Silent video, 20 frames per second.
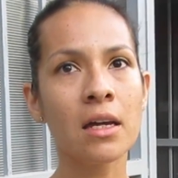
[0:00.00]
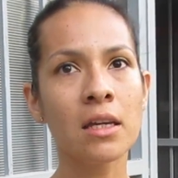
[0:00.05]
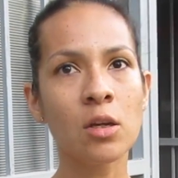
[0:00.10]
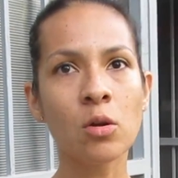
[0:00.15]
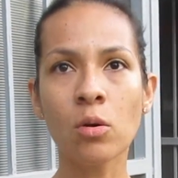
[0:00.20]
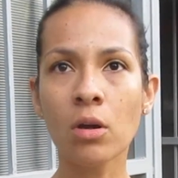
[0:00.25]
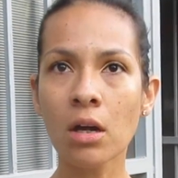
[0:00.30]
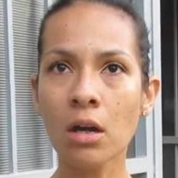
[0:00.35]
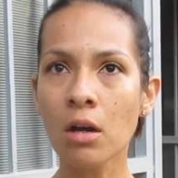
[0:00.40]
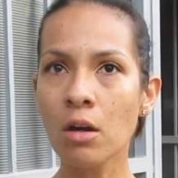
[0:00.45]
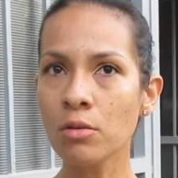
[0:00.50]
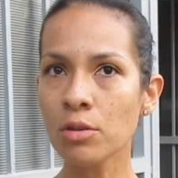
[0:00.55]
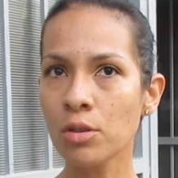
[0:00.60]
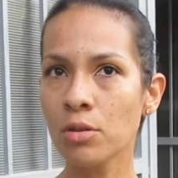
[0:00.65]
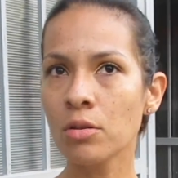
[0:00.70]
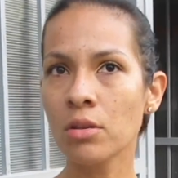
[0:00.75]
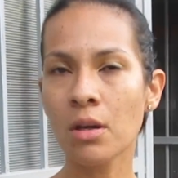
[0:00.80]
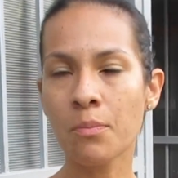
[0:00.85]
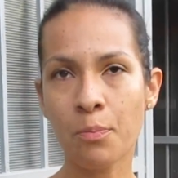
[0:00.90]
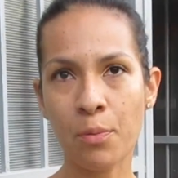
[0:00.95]
you can go
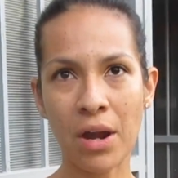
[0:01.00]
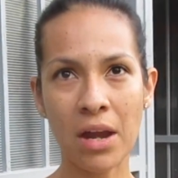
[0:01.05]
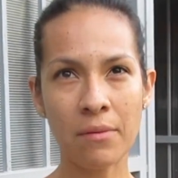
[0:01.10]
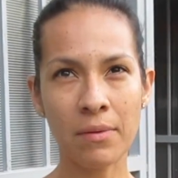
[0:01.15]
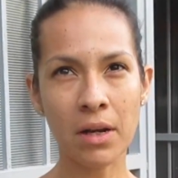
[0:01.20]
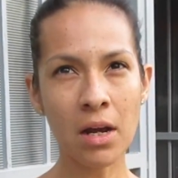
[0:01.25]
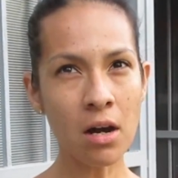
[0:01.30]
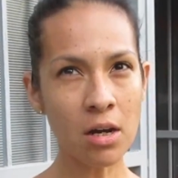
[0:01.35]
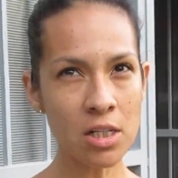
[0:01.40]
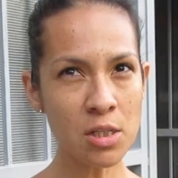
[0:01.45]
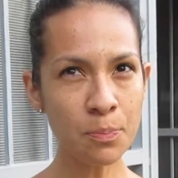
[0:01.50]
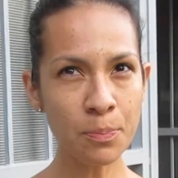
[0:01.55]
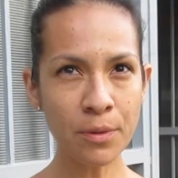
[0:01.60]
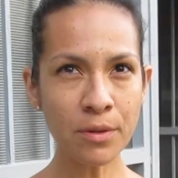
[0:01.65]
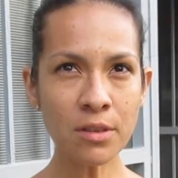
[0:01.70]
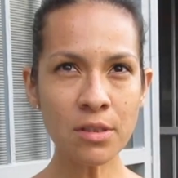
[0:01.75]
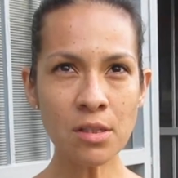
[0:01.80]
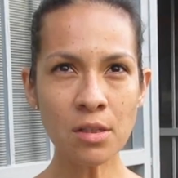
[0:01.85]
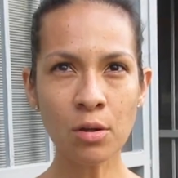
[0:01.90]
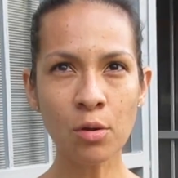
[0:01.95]
to the private
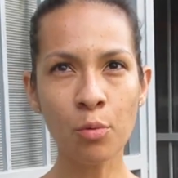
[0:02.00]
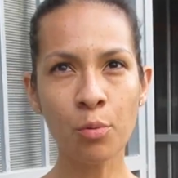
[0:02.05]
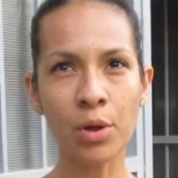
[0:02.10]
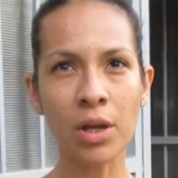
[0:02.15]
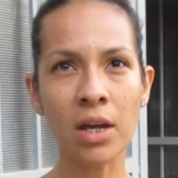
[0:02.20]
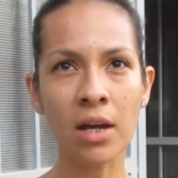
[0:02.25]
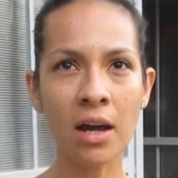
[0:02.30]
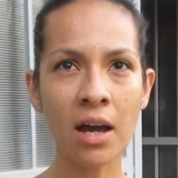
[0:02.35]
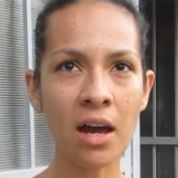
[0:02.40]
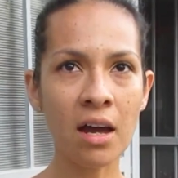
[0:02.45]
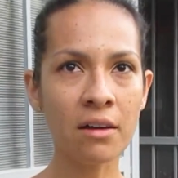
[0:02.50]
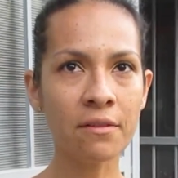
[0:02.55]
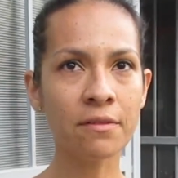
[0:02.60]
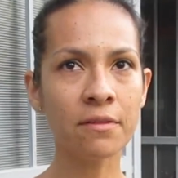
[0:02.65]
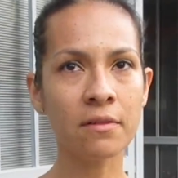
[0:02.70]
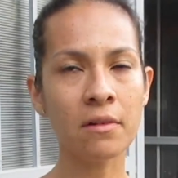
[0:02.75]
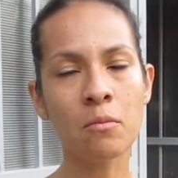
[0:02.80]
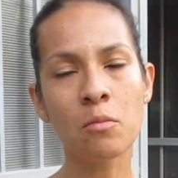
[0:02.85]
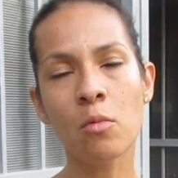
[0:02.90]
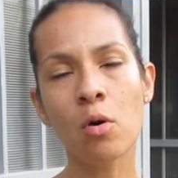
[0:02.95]
hospitals. We have
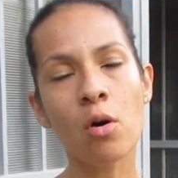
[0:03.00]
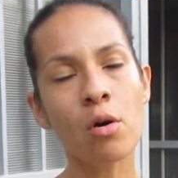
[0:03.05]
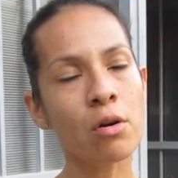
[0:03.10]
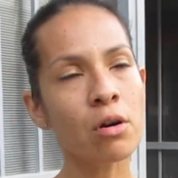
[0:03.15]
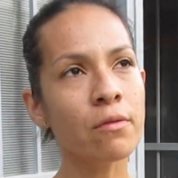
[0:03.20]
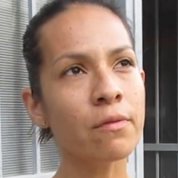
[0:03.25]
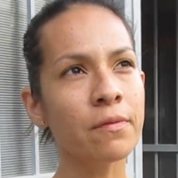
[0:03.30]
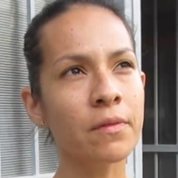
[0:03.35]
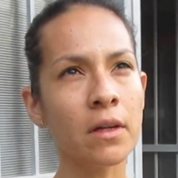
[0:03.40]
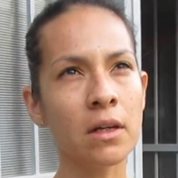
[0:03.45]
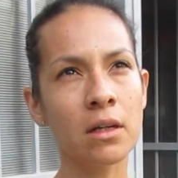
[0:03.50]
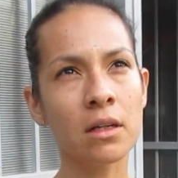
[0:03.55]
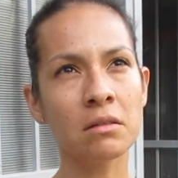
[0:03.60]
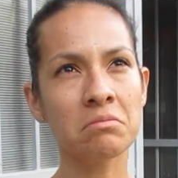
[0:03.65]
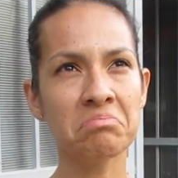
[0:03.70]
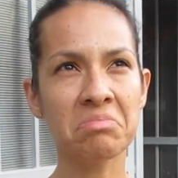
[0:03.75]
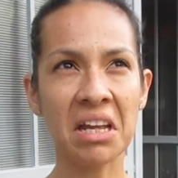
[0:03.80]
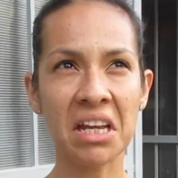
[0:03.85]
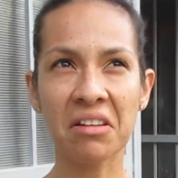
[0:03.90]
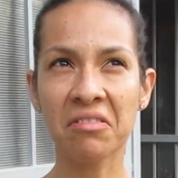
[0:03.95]
more
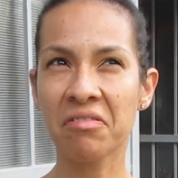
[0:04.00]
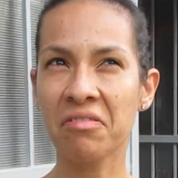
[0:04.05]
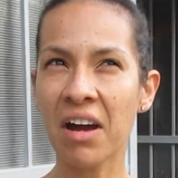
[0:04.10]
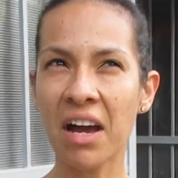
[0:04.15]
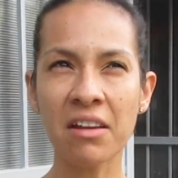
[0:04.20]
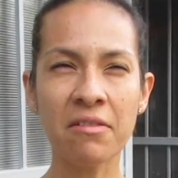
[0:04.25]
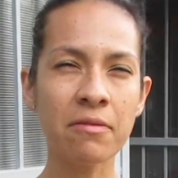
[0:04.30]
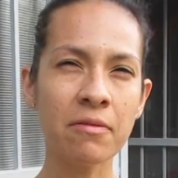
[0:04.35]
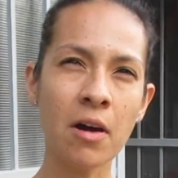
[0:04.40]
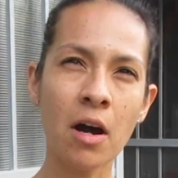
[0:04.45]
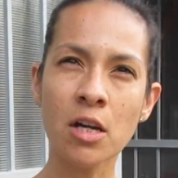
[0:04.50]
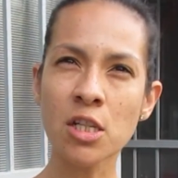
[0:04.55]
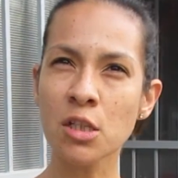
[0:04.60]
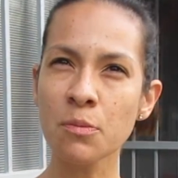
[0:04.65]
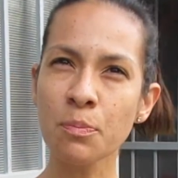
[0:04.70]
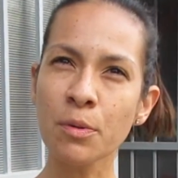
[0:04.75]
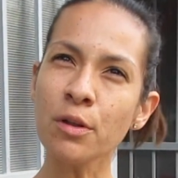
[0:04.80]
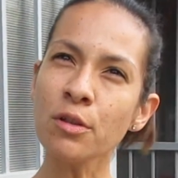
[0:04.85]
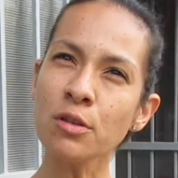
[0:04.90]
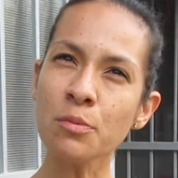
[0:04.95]
like 5
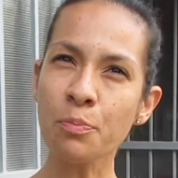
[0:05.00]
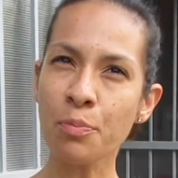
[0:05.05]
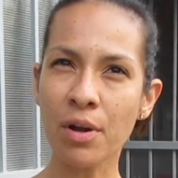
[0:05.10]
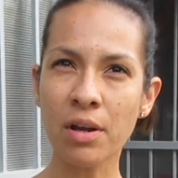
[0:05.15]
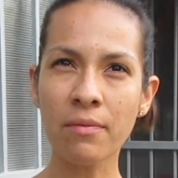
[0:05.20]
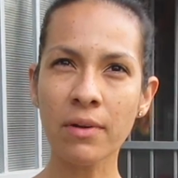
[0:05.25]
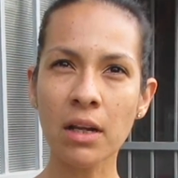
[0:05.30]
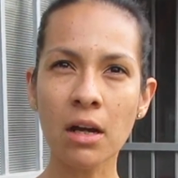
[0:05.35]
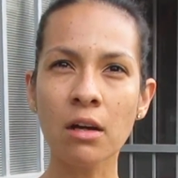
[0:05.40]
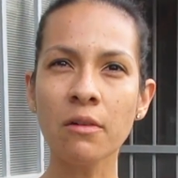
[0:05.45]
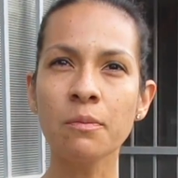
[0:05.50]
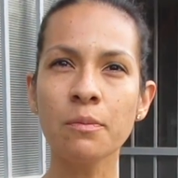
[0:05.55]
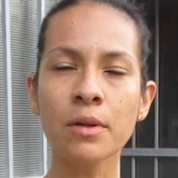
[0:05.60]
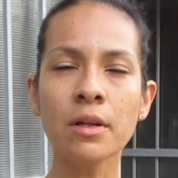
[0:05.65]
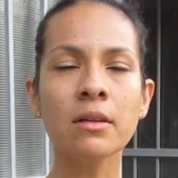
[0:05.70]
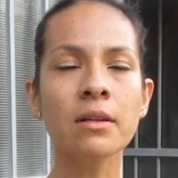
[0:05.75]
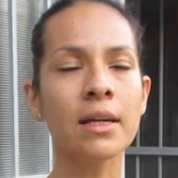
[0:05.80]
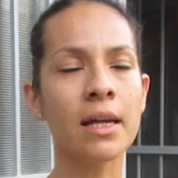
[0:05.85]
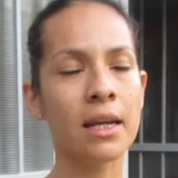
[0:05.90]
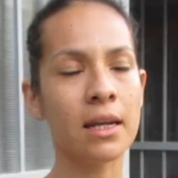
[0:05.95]
hospitals, private
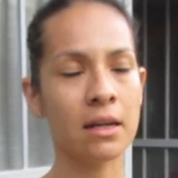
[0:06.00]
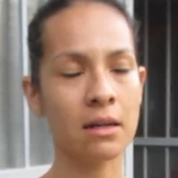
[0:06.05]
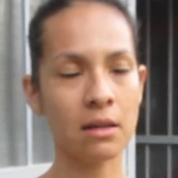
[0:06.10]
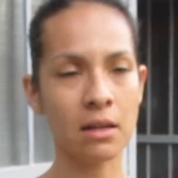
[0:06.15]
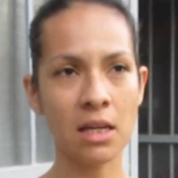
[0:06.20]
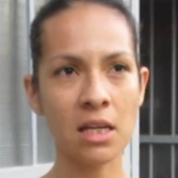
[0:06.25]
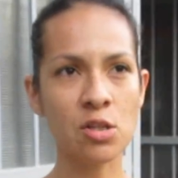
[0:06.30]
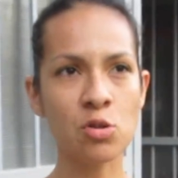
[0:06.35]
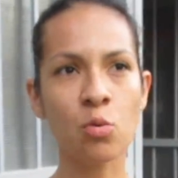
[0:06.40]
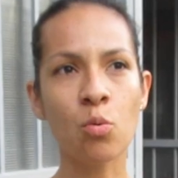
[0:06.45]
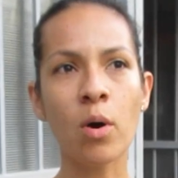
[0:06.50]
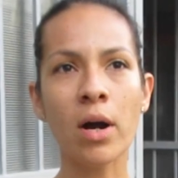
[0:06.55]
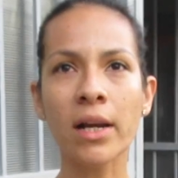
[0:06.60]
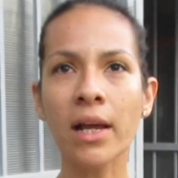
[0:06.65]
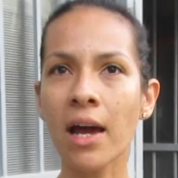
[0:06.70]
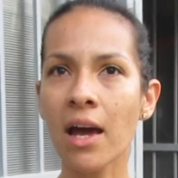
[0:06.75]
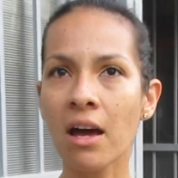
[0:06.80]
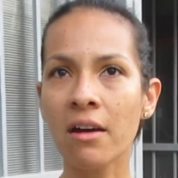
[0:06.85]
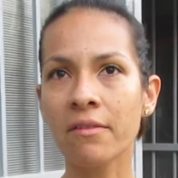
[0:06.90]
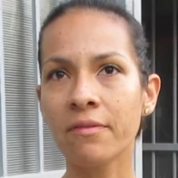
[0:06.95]
hospitals, and each one
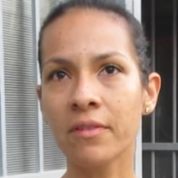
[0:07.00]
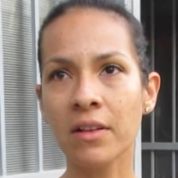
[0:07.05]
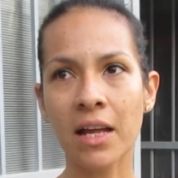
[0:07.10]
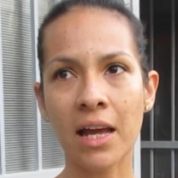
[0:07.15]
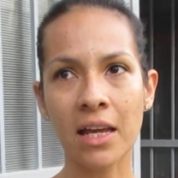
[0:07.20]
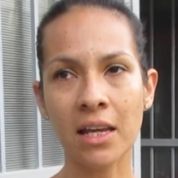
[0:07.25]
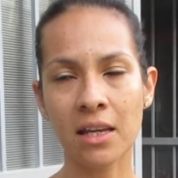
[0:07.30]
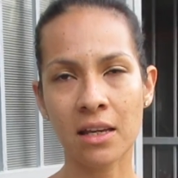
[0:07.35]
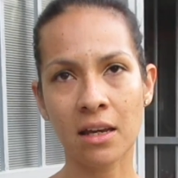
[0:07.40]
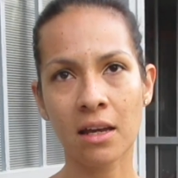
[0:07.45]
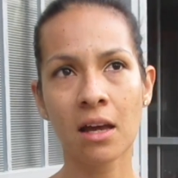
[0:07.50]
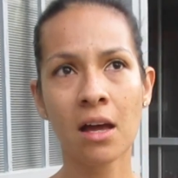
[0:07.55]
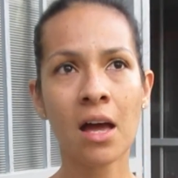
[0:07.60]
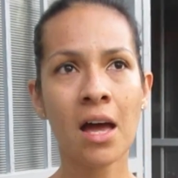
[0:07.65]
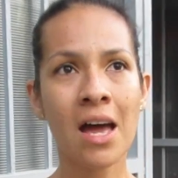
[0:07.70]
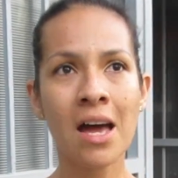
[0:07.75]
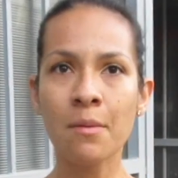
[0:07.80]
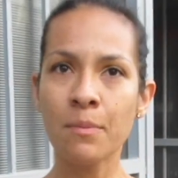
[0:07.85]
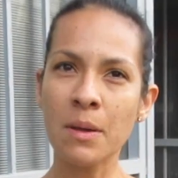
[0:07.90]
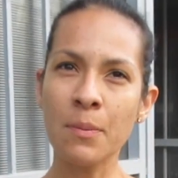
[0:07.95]
have like
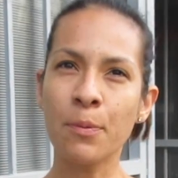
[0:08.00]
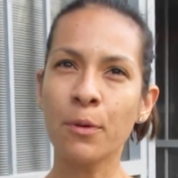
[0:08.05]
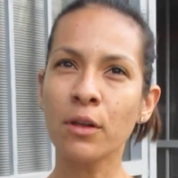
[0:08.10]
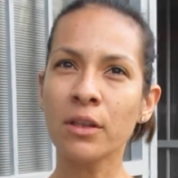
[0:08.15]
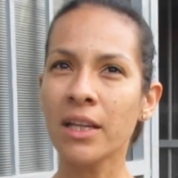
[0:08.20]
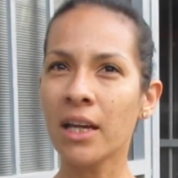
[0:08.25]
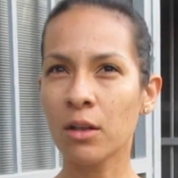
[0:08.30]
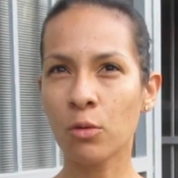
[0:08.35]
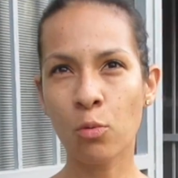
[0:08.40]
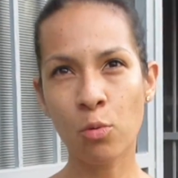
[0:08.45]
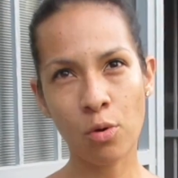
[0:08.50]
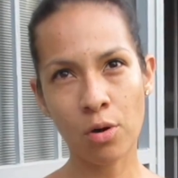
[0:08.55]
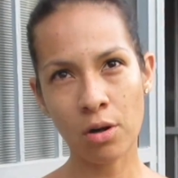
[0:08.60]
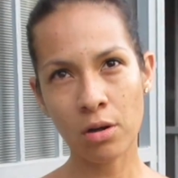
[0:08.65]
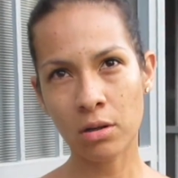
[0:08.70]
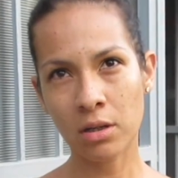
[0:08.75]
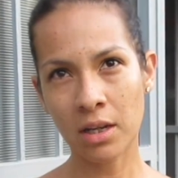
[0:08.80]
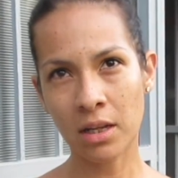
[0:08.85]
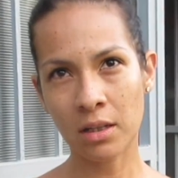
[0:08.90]
people that work